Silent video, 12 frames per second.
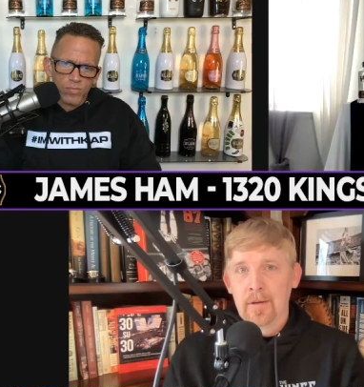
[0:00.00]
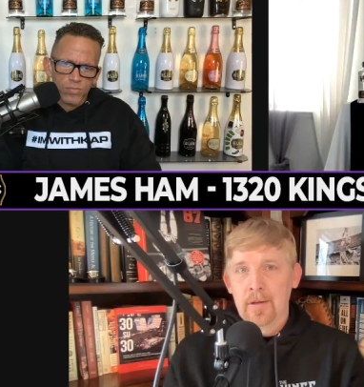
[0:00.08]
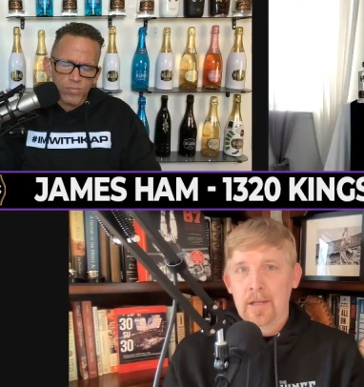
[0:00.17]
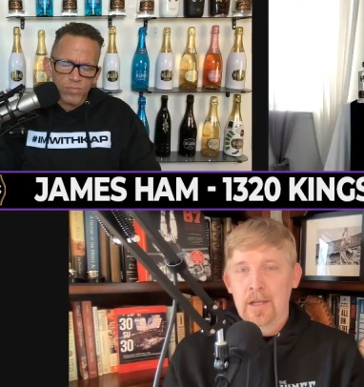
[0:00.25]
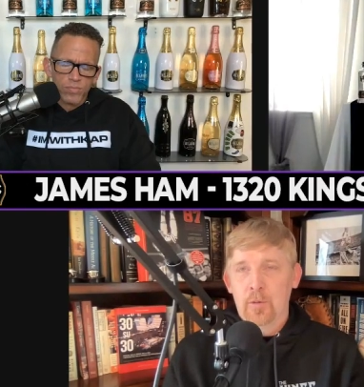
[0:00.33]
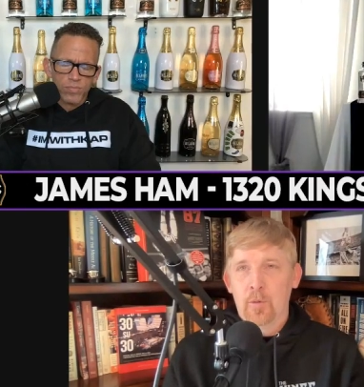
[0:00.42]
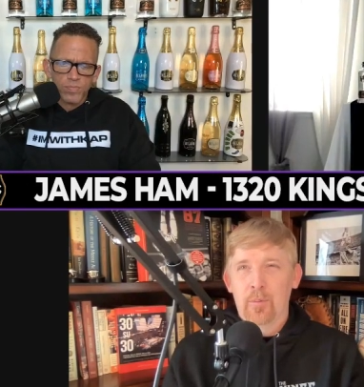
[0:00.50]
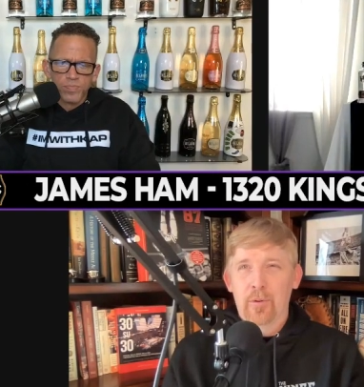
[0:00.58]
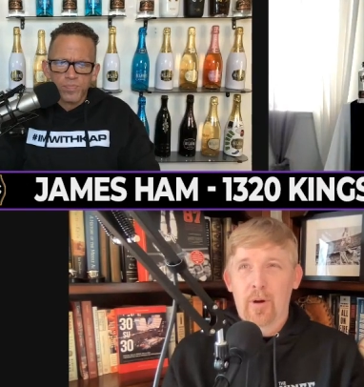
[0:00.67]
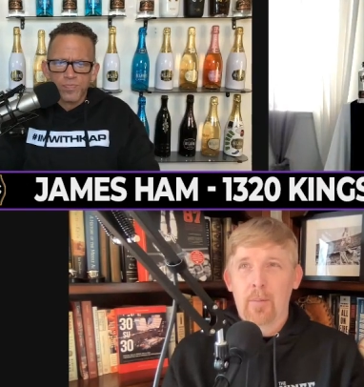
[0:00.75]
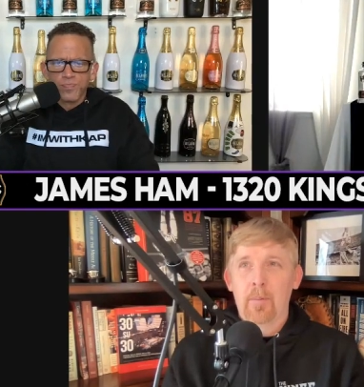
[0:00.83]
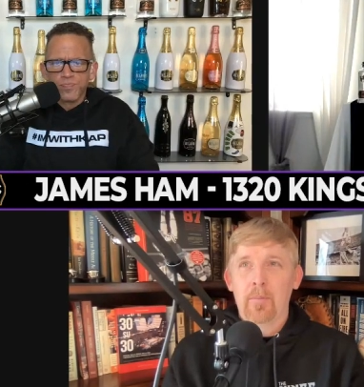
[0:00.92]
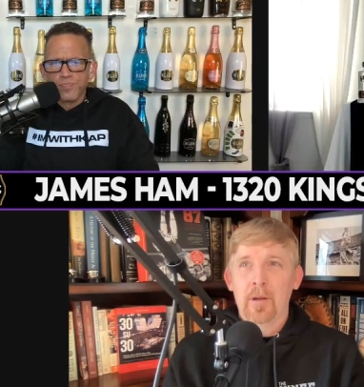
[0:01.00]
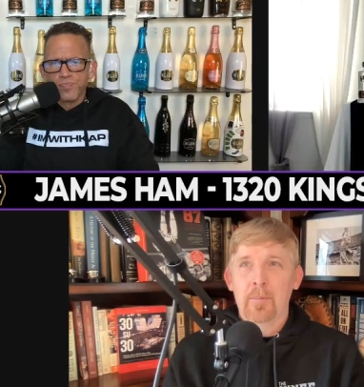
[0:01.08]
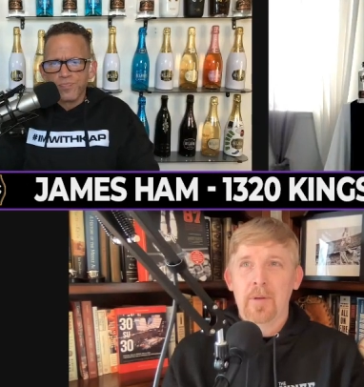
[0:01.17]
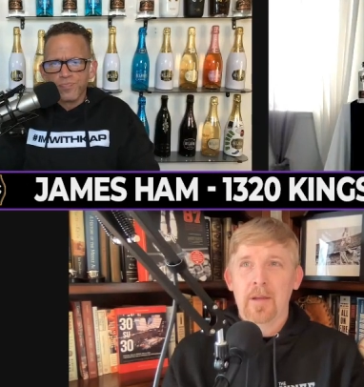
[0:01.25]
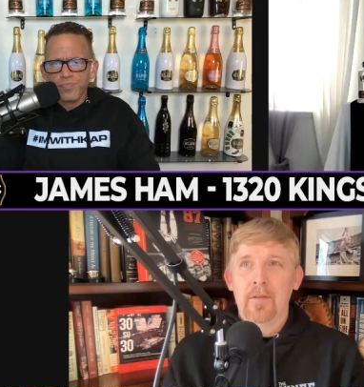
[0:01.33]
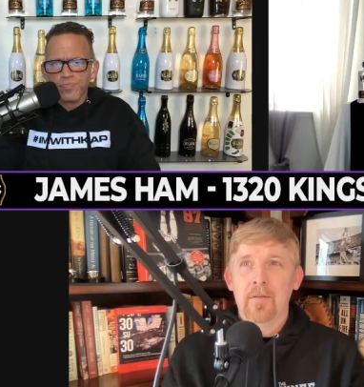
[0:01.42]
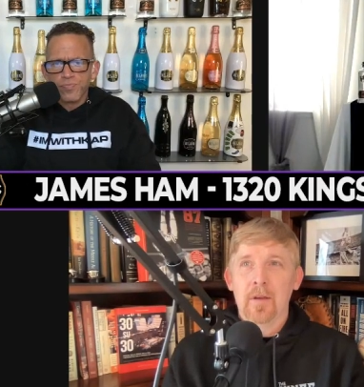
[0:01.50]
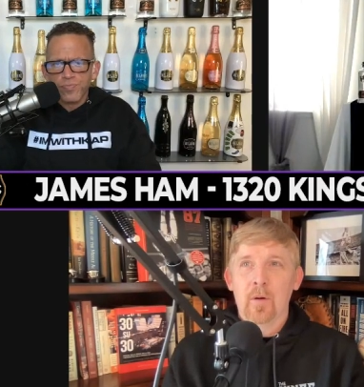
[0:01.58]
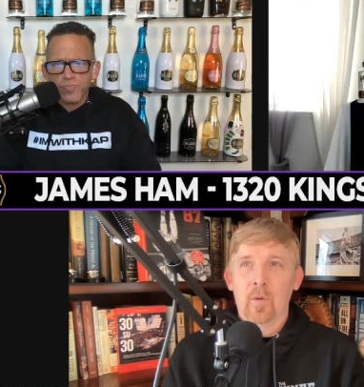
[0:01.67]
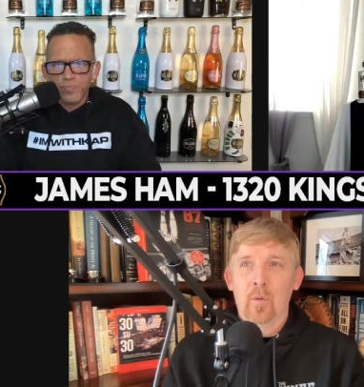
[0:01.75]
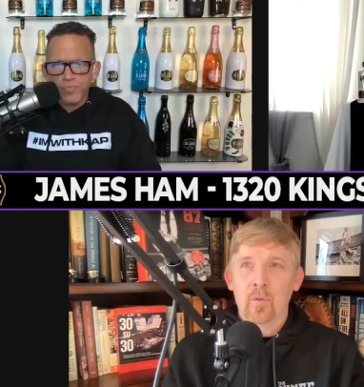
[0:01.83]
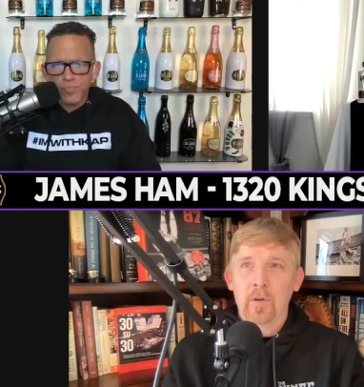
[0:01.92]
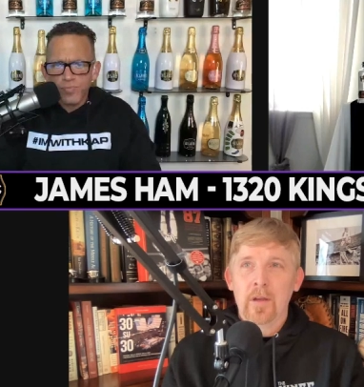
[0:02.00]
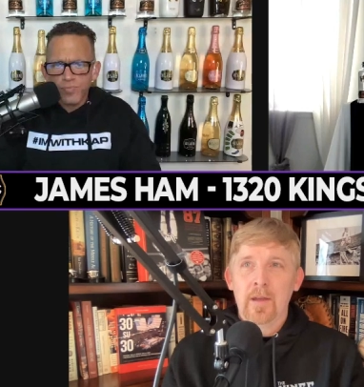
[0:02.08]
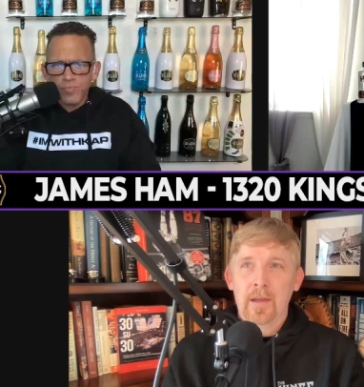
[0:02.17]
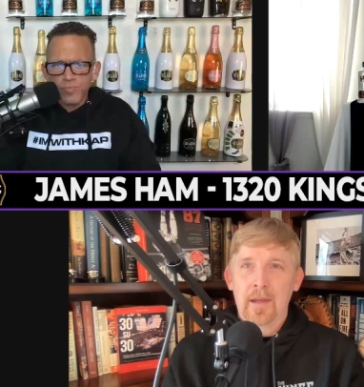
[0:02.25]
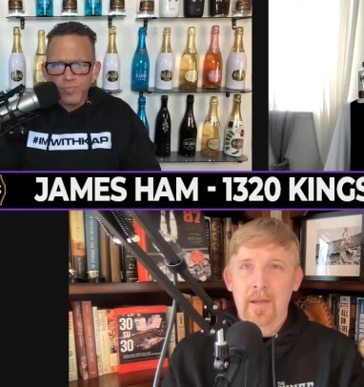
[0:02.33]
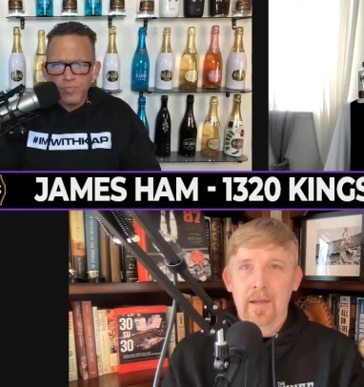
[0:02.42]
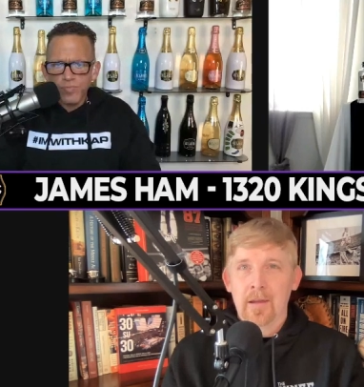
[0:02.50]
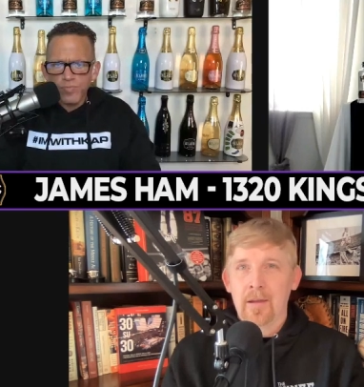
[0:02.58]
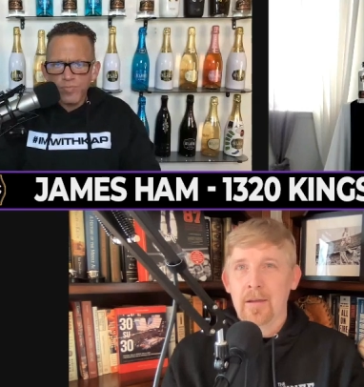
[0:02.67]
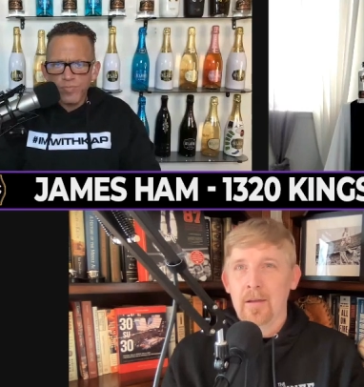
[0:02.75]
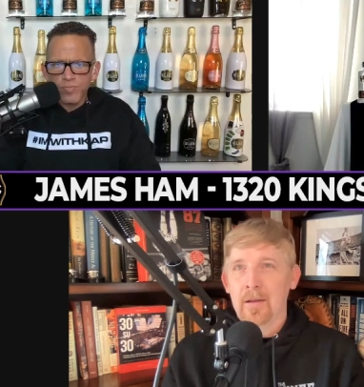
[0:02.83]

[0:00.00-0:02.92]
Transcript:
Speaker 1: he will probably be the only King